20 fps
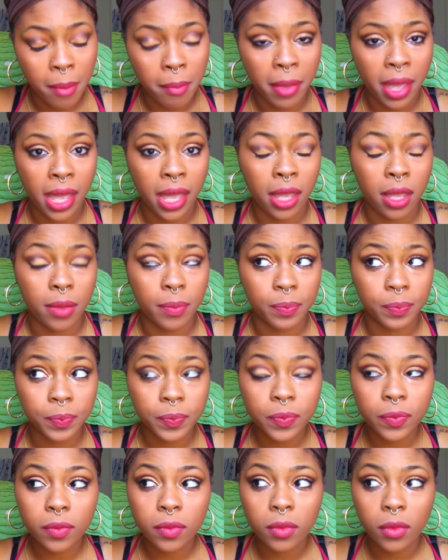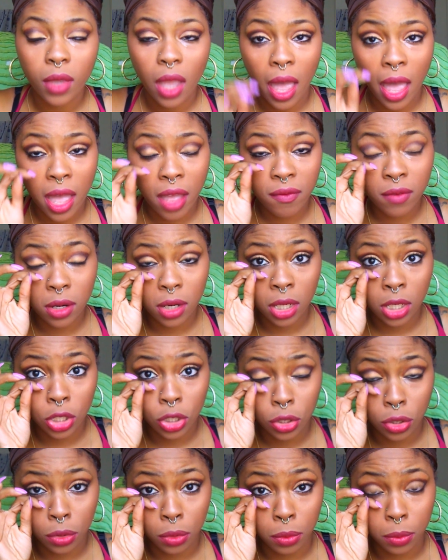may have an
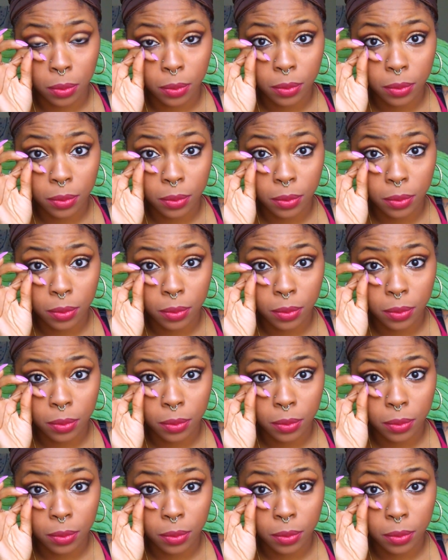issue